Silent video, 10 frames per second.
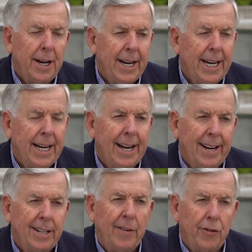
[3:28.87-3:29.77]
And
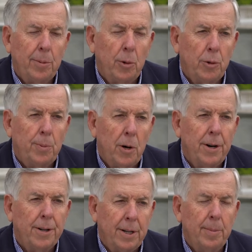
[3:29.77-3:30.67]
I think for the most
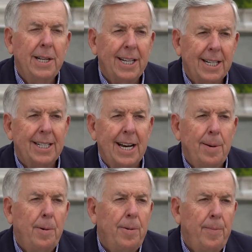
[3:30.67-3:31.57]
part, to be the
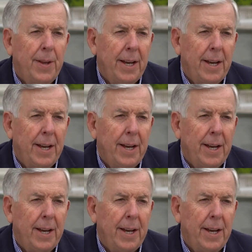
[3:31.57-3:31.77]
example,